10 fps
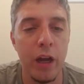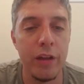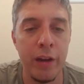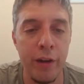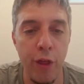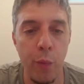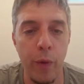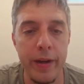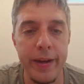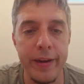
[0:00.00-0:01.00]
And another
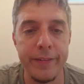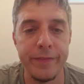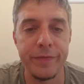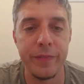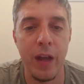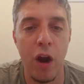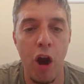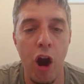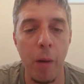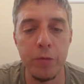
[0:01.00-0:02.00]
one here,
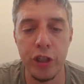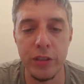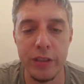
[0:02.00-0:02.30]
Armchair